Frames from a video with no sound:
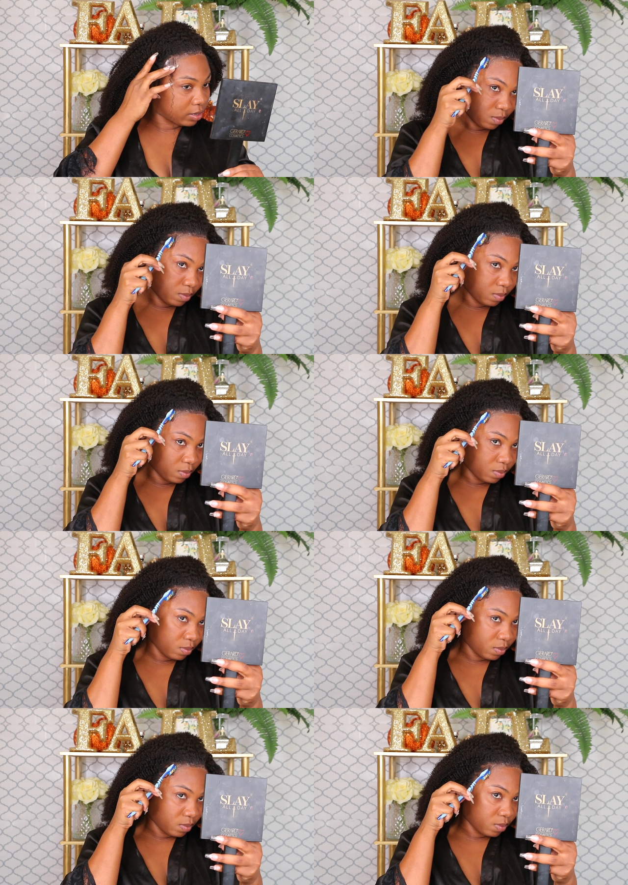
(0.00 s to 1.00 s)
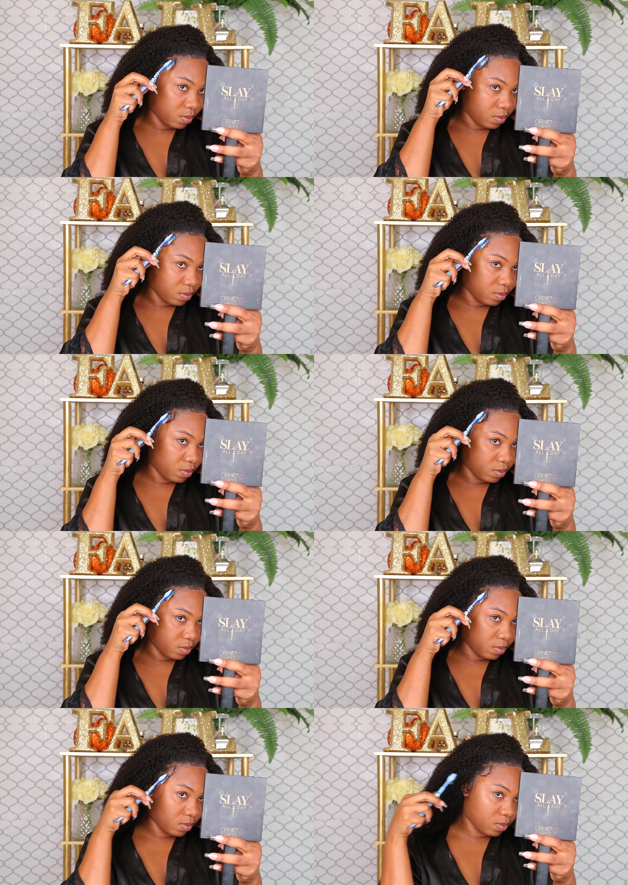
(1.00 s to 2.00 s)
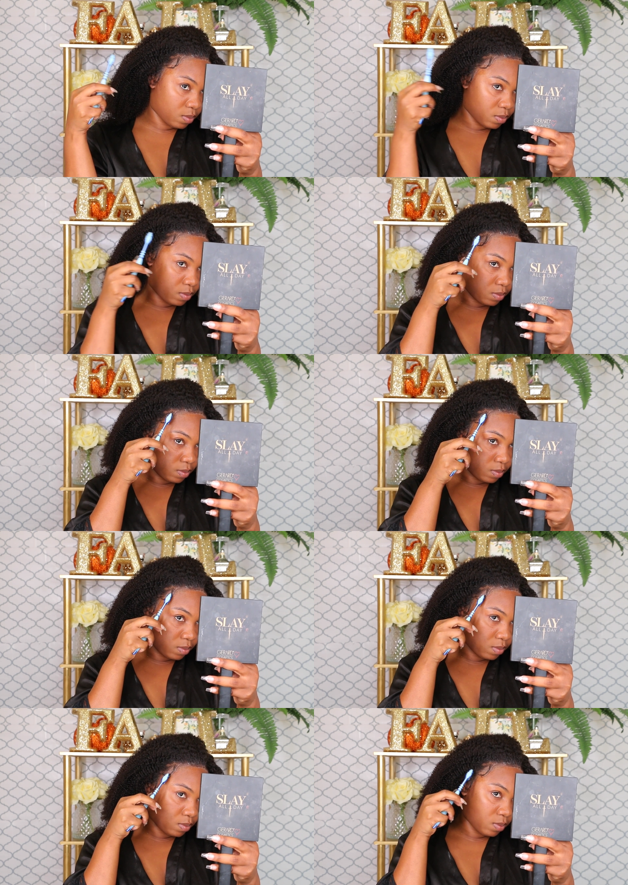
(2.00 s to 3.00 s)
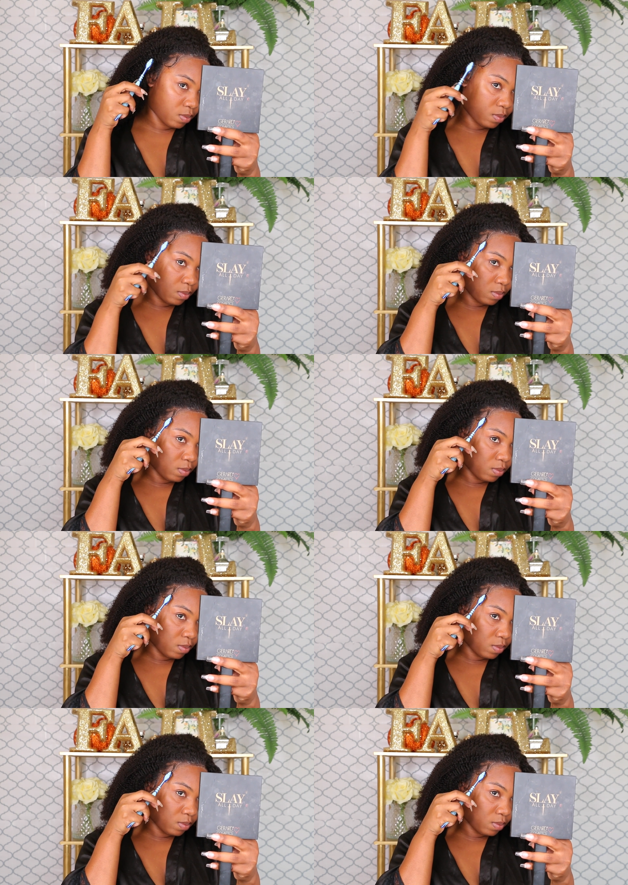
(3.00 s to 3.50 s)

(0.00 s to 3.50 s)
Nothing is said.